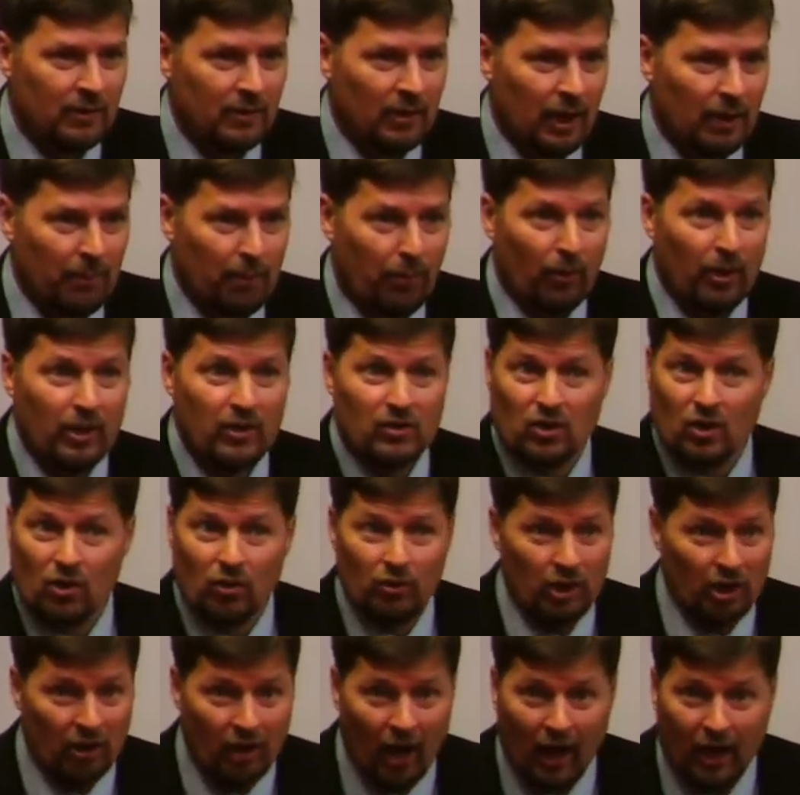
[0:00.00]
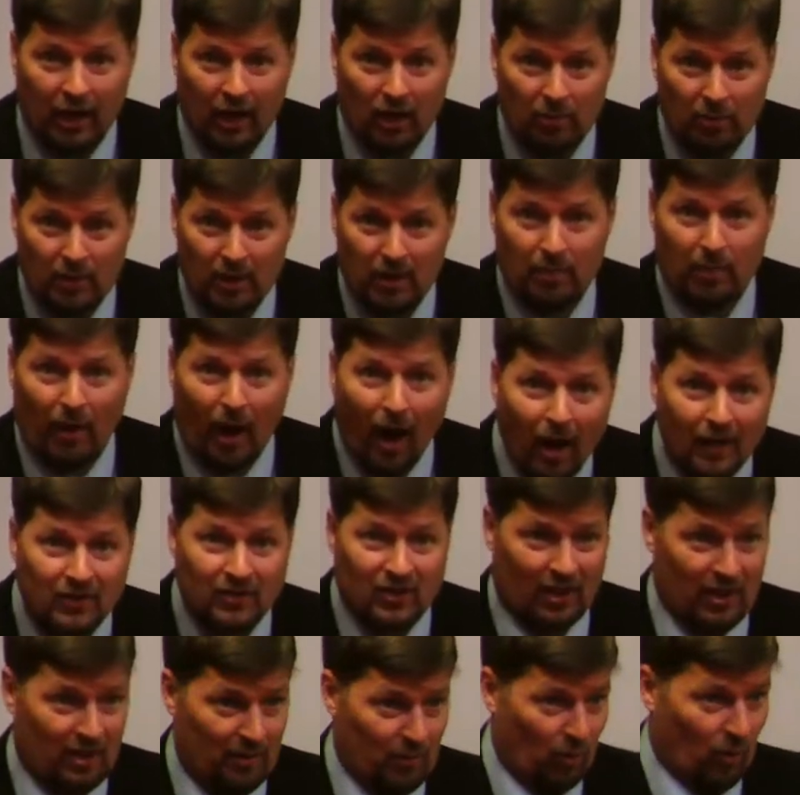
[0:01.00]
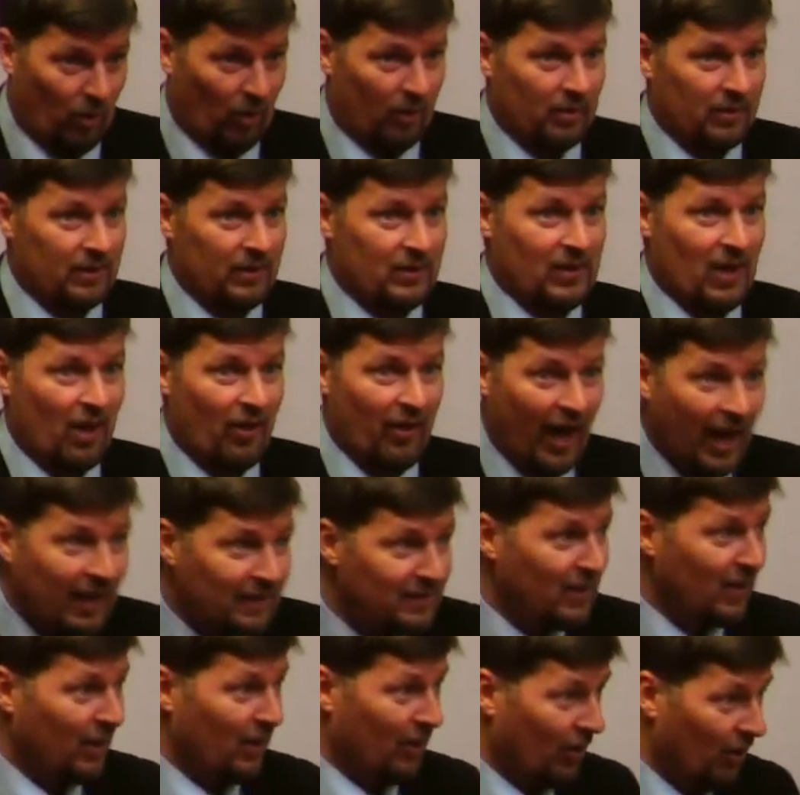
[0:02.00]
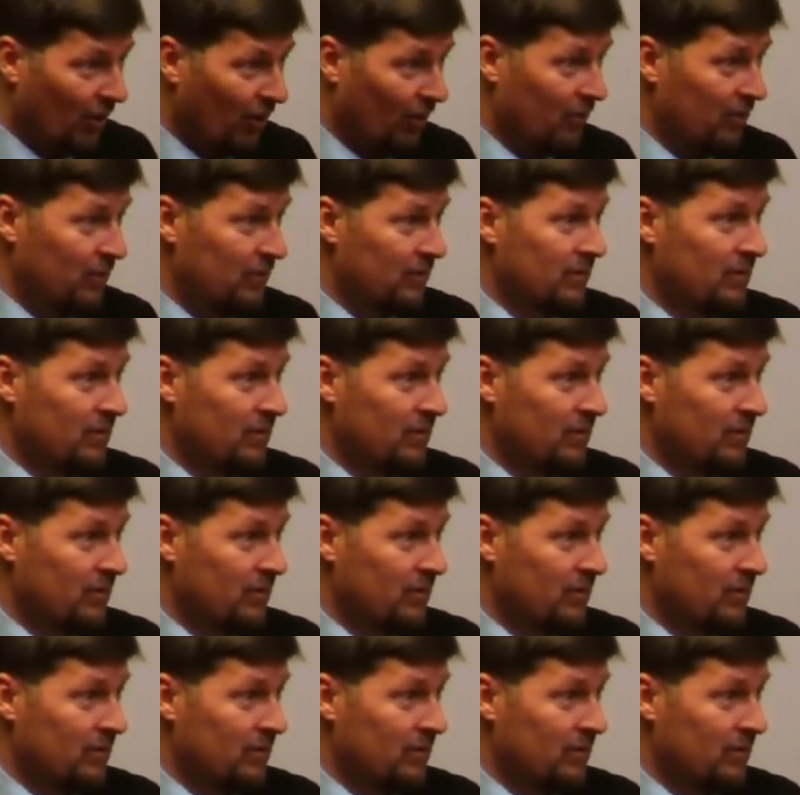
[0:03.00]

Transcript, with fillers: and pretty soon you're not going to be the boss anymore, is how that's going to go.